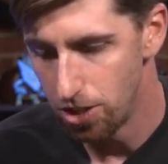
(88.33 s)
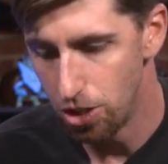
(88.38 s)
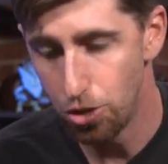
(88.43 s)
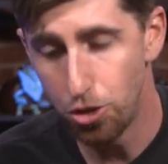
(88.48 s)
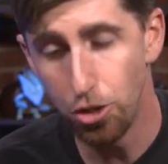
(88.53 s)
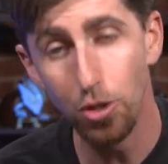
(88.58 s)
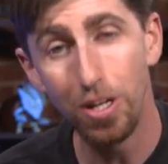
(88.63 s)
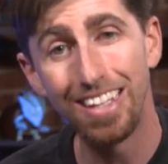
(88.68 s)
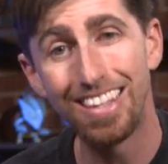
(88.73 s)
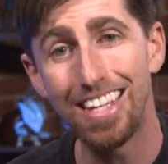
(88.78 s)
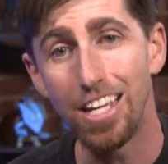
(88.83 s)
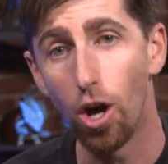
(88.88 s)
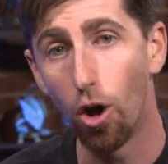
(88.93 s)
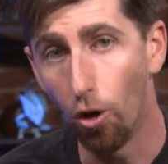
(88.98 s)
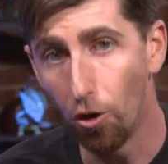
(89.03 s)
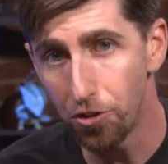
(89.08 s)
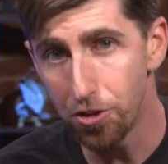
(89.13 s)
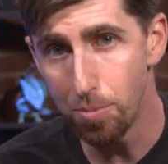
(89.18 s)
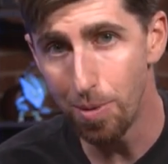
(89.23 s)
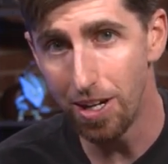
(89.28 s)
You do get the
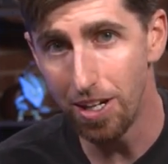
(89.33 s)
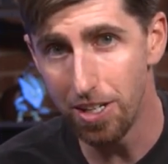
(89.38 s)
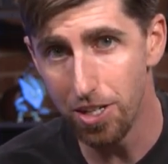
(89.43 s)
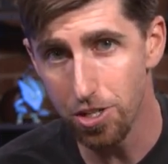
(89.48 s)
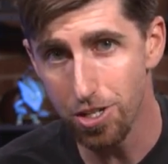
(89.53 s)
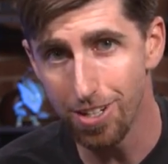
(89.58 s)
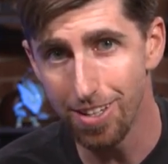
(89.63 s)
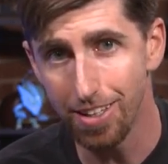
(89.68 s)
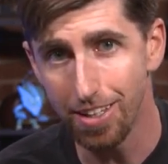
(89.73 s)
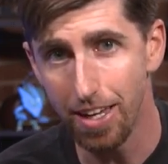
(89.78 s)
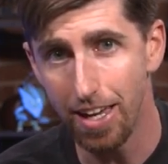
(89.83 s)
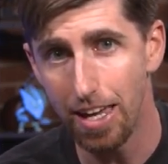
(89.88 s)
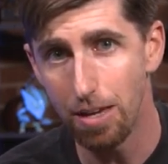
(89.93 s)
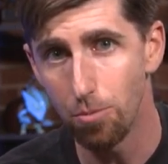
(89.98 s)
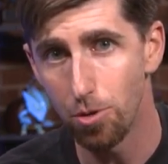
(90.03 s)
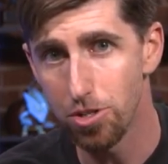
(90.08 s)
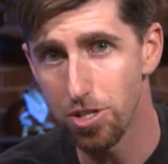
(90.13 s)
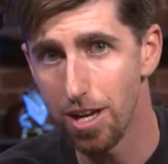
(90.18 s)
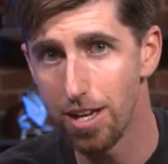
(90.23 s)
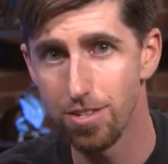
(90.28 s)
Ultimate Edition of the
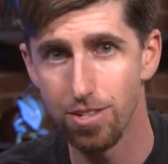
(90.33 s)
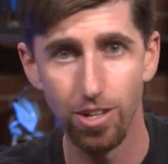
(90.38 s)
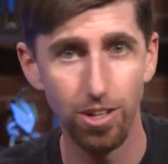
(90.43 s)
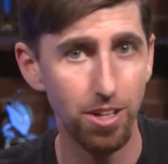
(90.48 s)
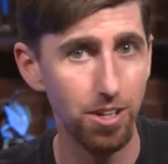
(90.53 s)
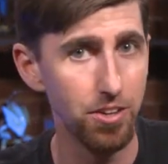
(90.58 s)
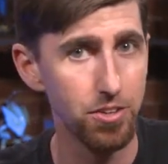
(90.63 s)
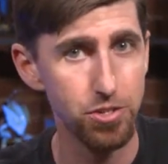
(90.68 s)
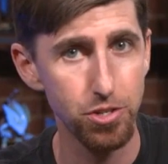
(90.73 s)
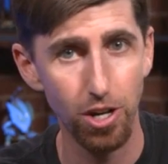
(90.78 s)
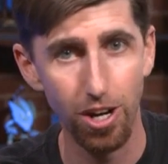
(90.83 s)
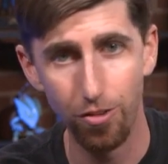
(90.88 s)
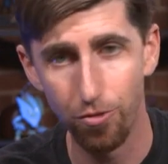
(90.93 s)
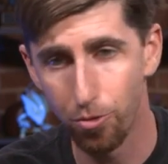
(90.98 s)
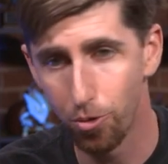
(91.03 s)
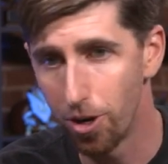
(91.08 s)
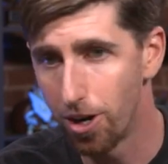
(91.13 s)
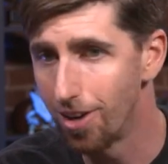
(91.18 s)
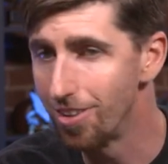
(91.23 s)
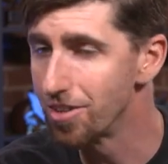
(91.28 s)
game, which has all the
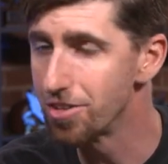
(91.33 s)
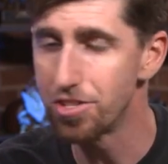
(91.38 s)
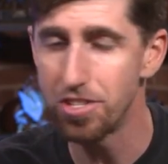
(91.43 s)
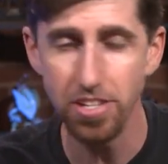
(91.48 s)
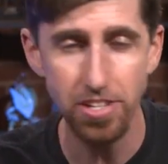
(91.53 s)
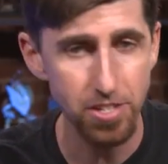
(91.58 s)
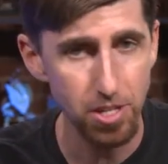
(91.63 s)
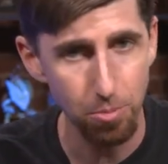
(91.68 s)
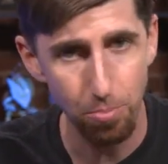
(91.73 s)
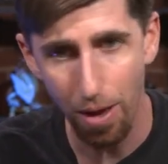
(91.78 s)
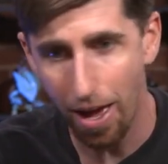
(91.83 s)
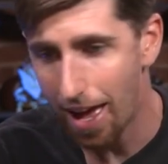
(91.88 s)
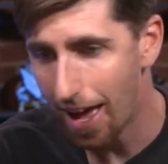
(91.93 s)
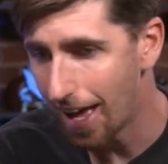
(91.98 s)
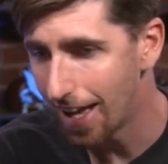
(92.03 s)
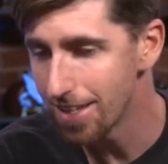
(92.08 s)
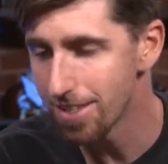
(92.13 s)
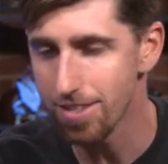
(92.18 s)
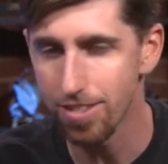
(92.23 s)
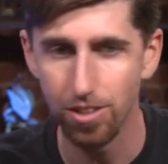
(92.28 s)
software, the Season
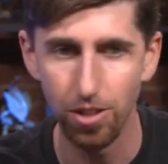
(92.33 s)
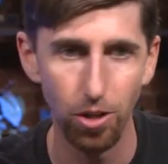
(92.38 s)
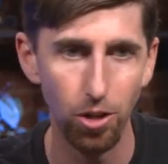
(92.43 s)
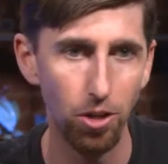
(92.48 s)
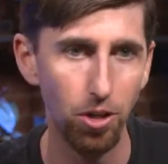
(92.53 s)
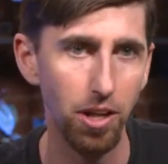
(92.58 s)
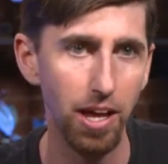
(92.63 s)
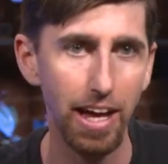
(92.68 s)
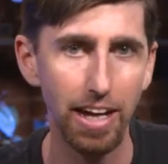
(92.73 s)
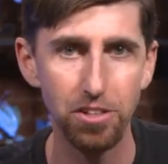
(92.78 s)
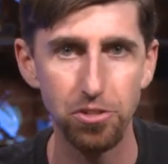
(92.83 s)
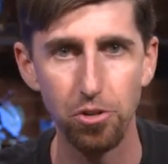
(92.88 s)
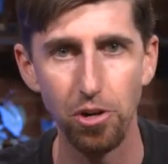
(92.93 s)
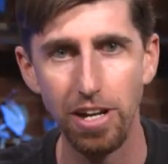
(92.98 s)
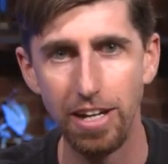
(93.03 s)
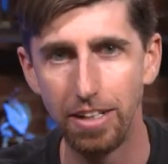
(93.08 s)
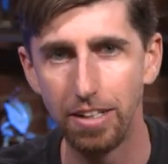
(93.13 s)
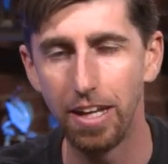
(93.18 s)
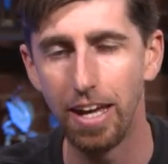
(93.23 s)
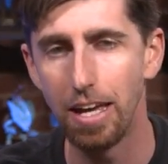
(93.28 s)
Pass, the whole
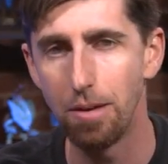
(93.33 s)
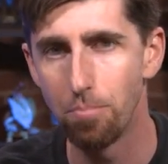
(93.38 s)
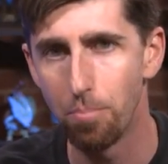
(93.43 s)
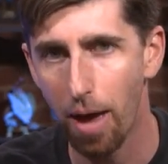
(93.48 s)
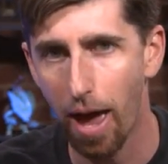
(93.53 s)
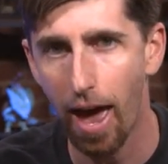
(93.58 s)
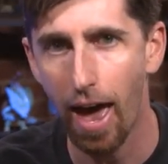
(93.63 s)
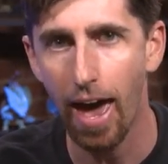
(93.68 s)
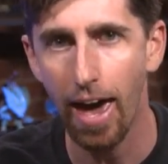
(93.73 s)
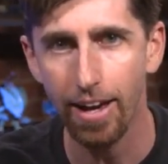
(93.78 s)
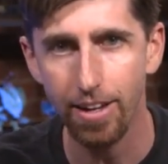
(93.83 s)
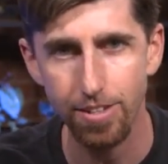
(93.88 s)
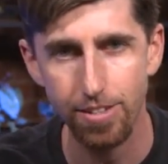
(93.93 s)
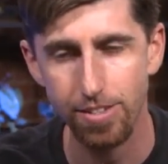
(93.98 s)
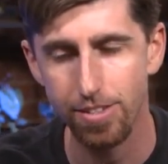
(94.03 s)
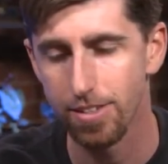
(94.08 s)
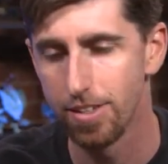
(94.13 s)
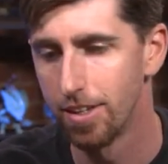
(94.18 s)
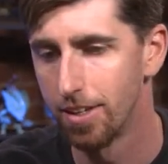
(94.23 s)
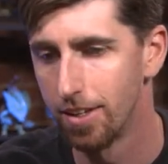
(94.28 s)
extra in-game
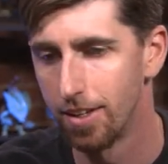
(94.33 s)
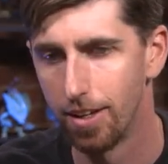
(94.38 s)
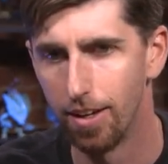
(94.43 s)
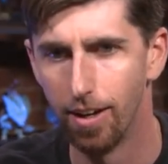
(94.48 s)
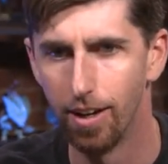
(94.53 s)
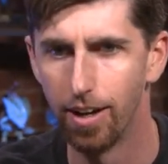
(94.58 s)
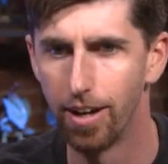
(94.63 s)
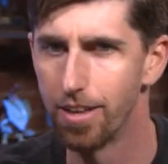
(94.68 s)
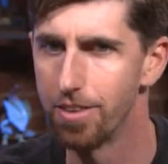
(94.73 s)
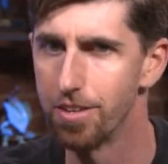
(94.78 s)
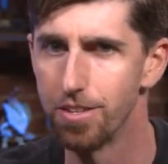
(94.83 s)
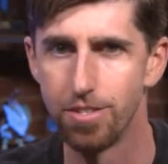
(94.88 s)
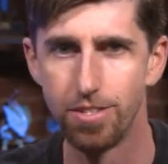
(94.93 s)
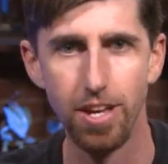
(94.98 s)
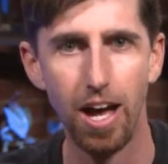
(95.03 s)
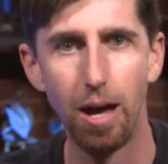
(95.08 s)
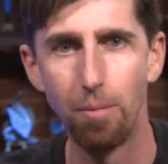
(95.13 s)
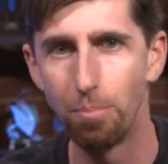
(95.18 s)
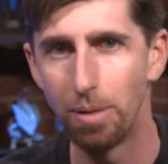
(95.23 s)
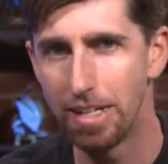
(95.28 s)
packs, uh, the
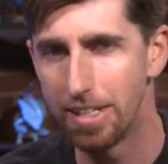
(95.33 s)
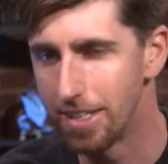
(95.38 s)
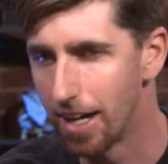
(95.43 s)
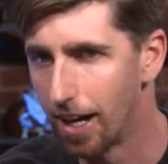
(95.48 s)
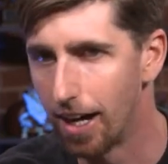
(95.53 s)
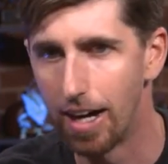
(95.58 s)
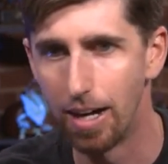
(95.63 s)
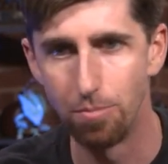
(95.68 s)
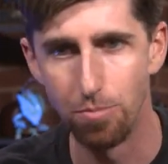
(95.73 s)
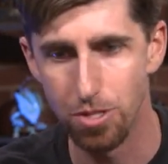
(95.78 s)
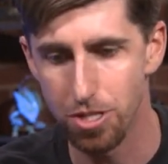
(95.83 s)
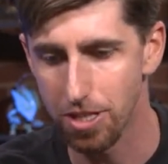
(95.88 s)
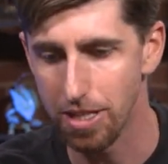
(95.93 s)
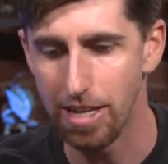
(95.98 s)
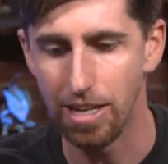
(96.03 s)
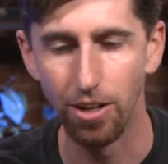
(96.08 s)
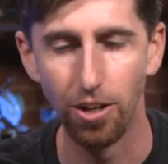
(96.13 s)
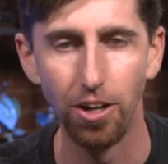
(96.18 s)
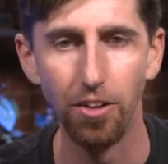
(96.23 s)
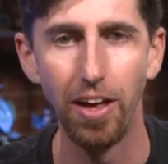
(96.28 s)
Zombie Dom
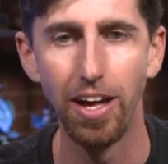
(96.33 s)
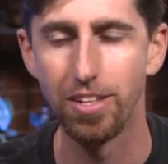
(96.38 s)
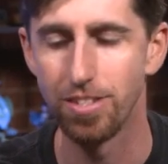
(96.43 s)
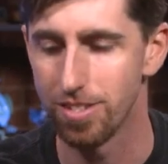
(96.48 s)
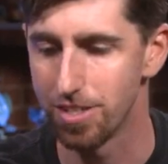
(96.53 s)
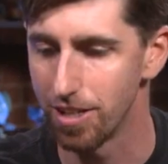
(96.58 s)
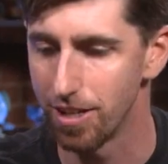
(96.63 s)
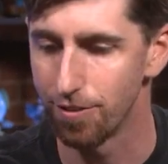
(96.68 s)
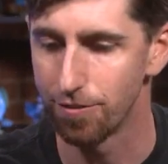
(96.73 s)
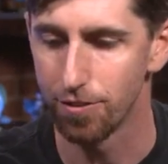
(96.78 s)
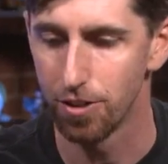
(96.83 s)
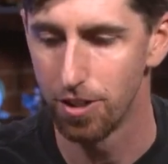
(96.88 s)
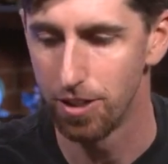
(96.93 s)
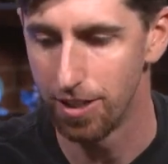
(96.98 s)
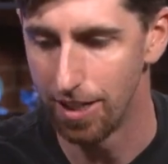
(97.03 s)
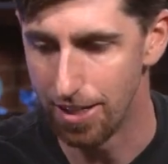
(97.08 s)
skin, all that stuff.